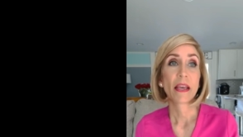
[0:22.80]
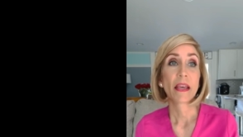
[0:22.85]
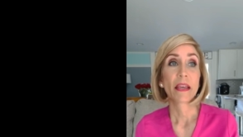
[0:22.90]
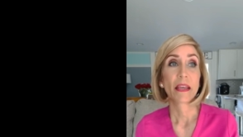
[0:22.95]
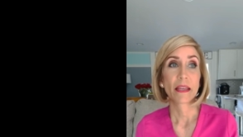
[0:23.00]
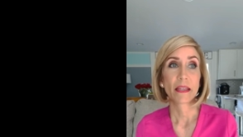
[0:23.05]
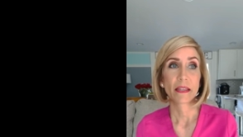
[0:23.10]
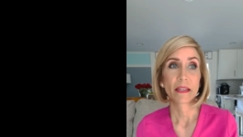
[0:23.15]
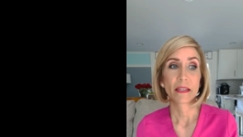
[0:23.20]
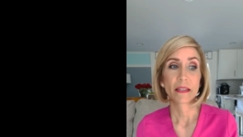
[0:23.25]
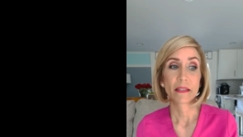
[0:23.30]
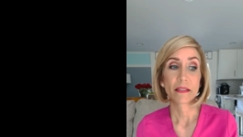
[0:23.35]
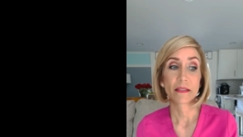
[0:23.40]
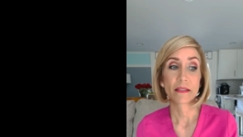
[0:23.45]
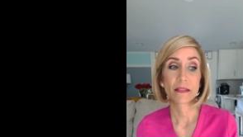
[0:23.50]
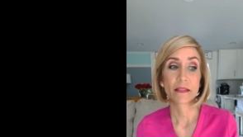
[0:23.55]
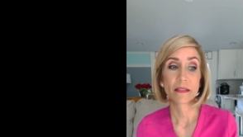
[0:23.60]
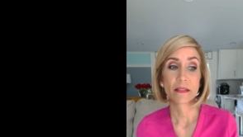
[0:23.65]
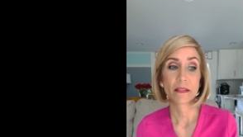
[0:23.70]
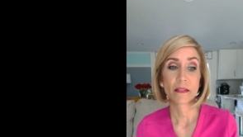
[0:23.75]
It is
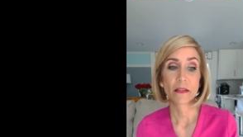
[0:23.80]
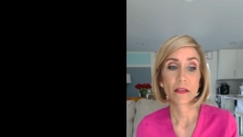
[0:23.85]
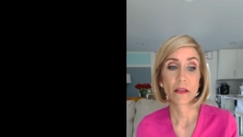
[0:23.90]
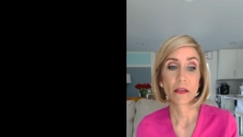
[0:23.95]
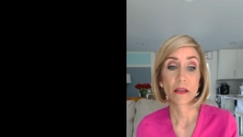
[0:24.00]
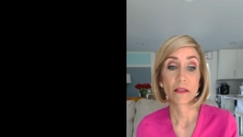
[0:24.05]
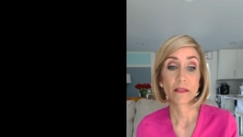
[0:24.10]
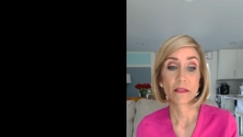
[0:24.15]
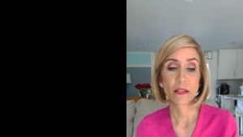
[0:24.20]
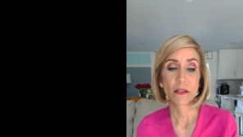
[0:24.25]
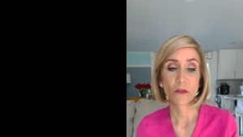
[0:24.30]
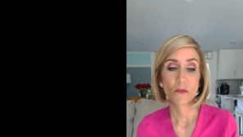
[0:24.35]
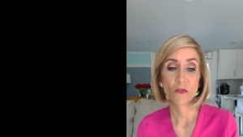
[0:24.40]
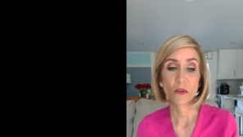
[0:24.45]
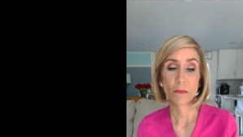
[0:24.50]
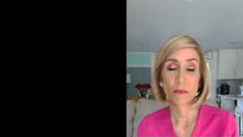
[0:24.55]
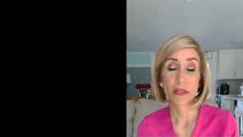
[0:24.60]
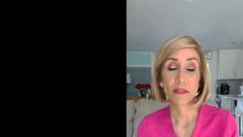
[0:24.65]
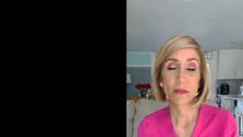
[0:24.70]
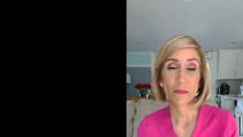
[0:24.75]
a
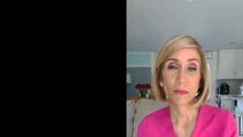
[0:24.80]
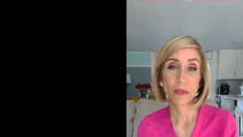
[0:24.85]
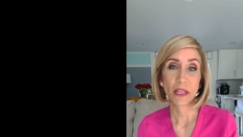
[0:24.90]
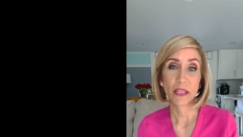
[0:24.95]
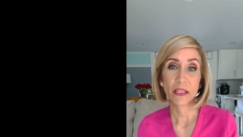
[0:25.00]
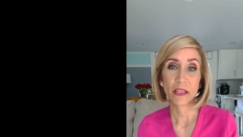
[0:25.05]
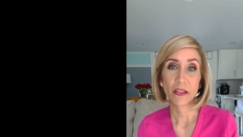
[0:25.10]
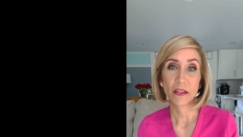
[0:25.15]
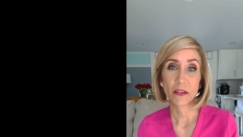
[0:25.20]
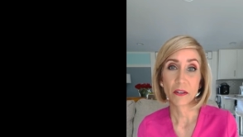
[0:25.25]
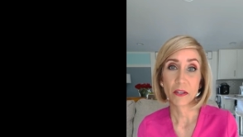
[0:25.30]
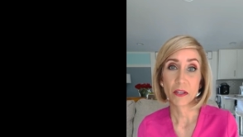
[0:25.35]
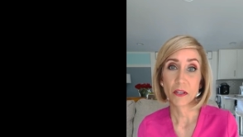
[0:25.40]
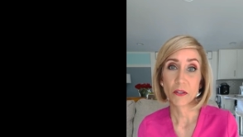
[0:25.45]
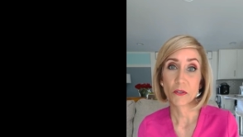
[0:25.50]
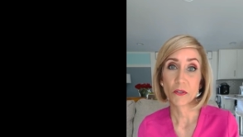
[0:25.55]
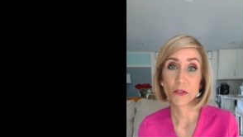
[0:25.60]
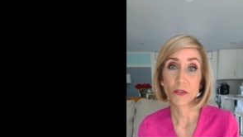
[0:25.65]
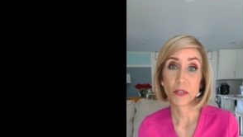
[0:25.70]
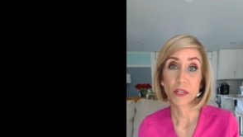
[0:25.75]
syndrome that's plaguing our
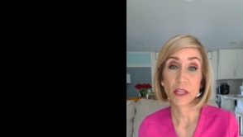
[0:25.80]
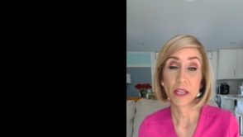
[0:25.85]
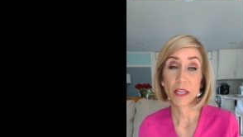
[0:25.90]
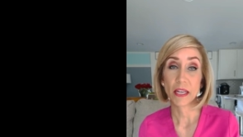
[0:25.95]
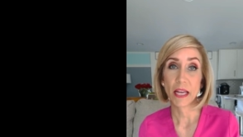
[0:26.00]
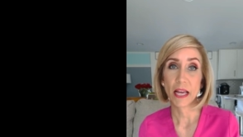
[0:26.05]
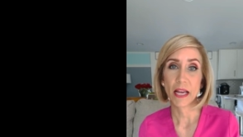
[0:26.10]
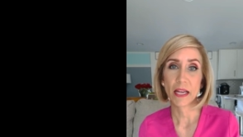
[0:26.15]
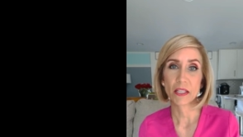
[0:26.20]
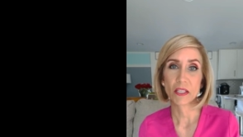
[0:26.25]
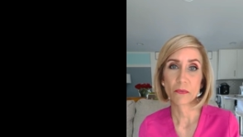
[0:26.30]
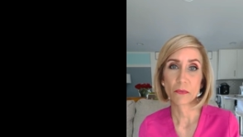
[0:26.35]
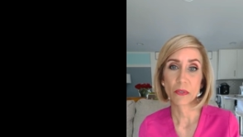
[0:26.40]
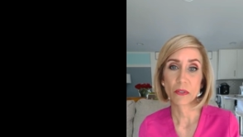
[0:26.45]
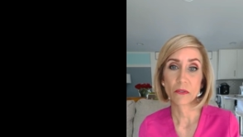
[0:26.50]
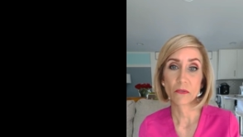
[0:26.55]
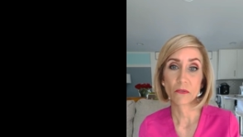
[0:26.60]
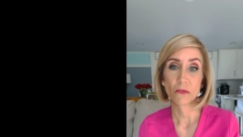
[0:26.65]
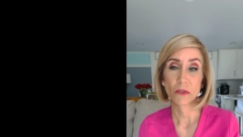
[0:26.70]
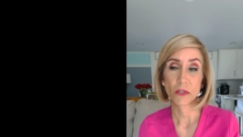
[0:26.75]
country and has
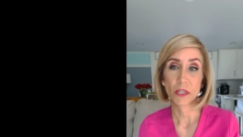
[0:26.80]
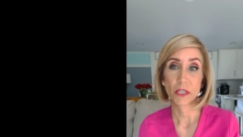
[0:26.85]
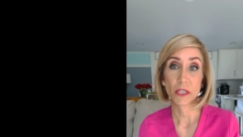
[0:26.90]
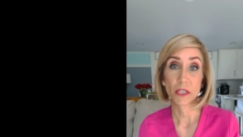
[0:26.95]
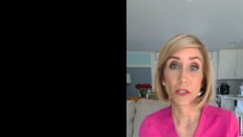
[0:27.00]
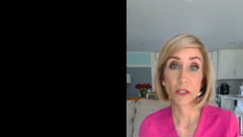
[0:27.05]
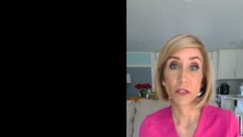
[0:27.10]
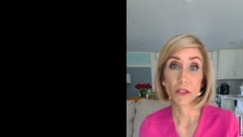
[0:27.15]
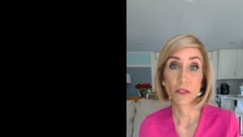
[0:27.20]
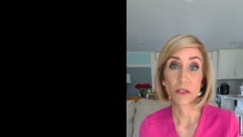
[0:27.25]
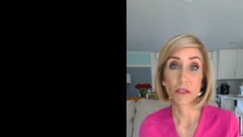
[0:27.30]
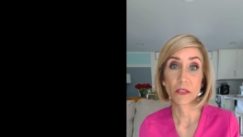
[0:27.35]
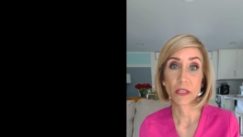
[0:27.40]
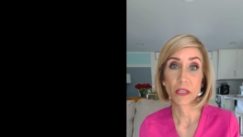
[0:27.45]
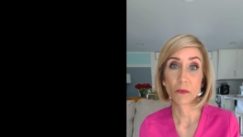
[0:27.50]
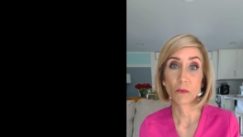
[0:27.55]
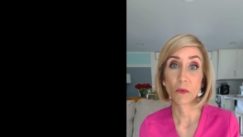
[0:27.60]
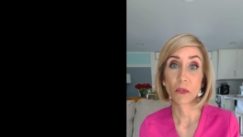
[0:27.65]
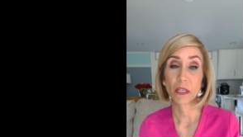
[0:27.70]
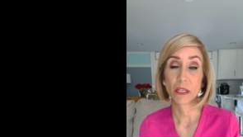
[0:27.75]
been for years
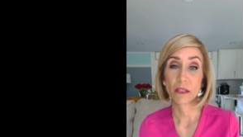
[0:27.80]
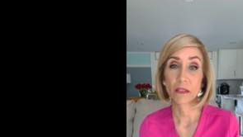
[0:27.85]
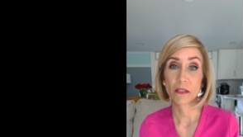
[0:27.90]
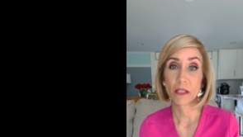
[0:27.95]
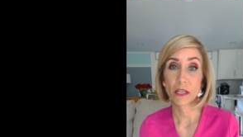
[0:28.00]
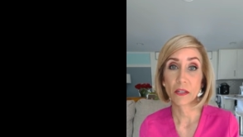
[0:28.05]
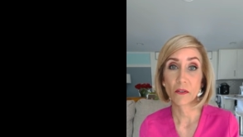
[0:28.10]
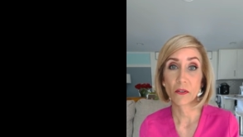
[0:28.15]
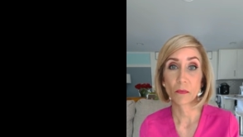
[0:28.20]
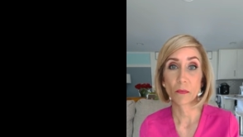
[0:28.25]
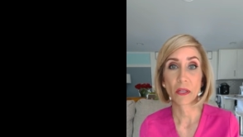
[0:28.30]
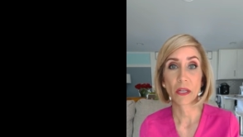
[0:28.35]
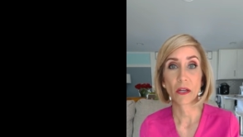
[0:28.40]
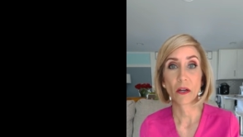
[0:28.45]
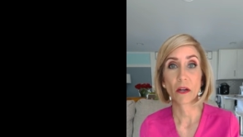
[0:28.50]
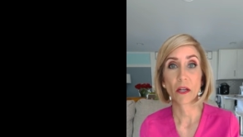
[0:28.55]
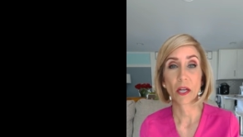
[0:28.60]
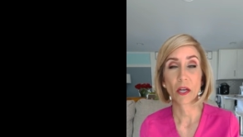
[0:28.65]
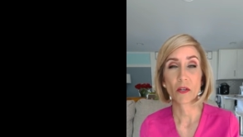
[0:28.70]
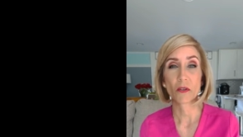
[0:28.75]
and will continue to plague
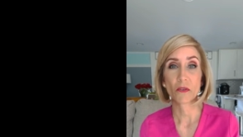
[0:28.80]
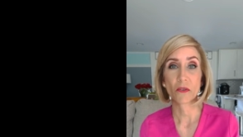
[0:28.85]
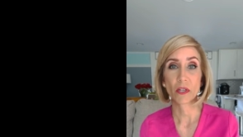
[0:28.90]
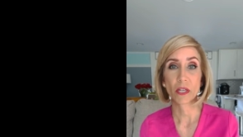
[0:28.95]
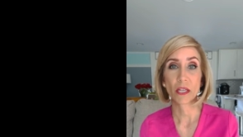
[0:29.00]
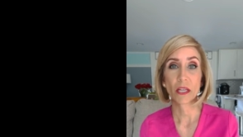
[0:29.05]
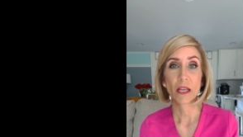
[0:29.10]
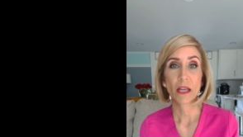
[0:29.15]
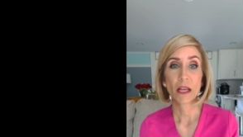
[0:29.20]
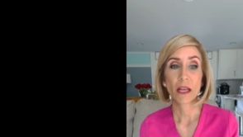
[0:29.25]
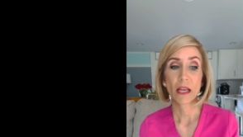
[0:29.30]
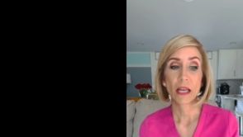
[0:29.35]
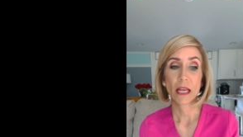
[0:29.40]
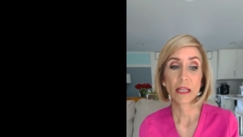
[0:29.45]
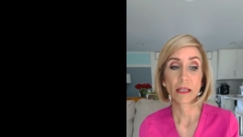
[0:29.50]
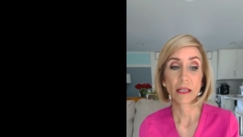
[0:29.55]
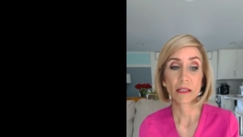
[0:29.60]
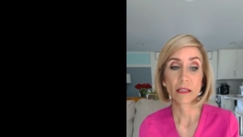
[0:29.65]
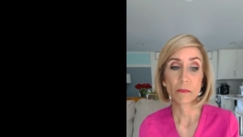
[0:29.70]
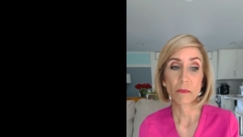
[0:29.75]
our country
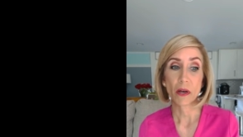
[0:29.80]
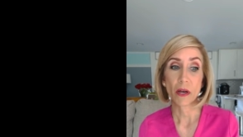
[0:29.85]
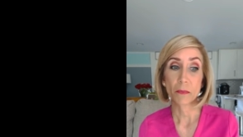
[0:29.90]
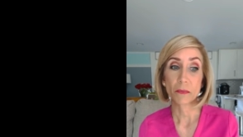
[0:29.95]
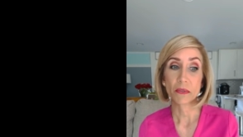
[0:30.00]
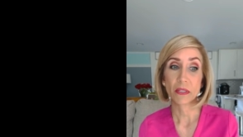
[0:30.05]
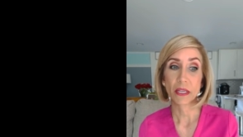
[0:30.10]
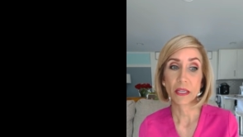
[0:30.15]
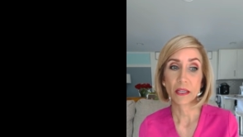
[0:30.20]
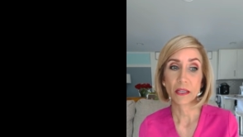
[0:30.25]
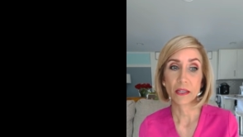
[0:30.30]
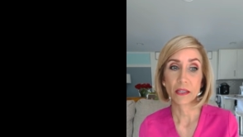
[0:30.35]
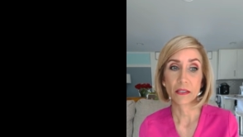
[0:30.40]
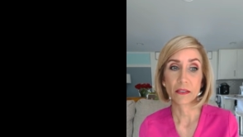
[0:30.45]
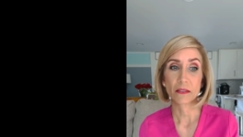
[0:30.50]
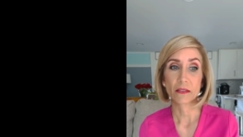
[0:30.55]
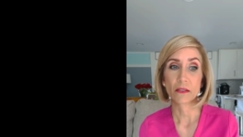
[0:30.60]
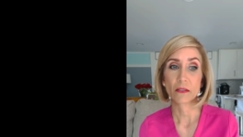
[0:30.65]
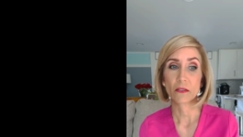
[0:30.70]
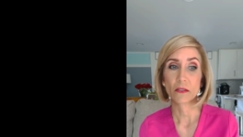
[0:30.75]
unless moms like
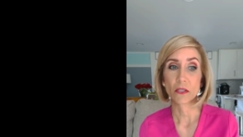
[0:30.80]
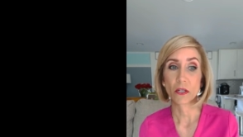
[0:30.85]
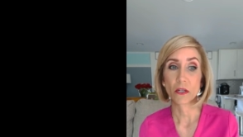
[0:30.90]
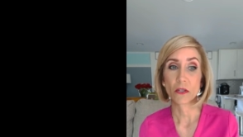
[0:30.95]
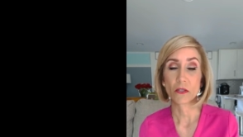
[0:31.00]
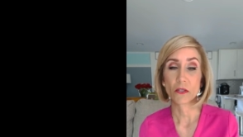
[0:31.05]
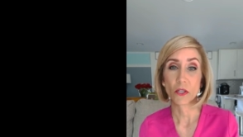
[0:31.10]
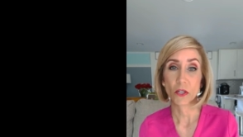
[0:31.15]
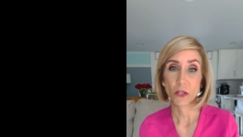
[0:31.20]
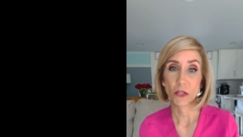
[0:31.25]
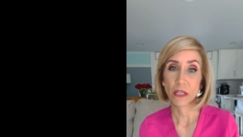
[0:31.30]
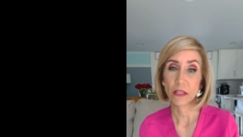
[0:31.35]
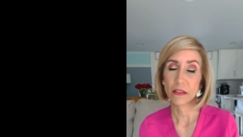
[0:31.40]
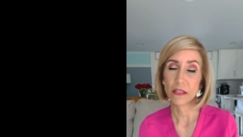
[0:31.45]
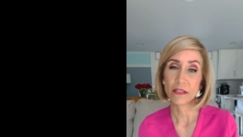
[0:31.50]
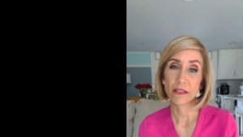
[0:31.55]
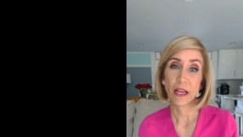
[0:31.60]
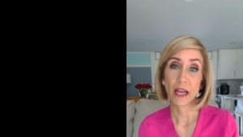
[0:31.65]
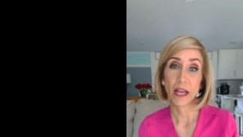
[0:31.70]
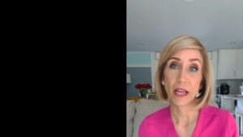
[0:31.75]
us start turning the
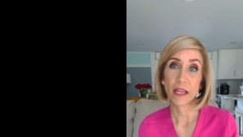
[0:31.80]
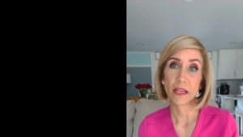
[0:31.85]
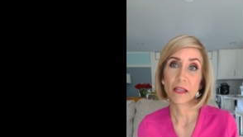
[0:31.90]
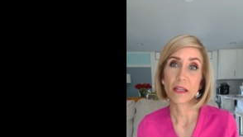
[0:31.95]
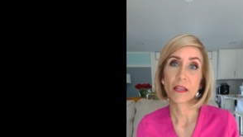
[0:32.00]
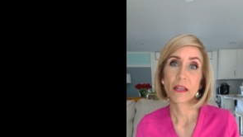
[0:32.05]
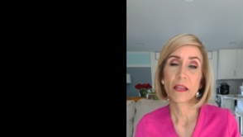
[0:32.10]
tide.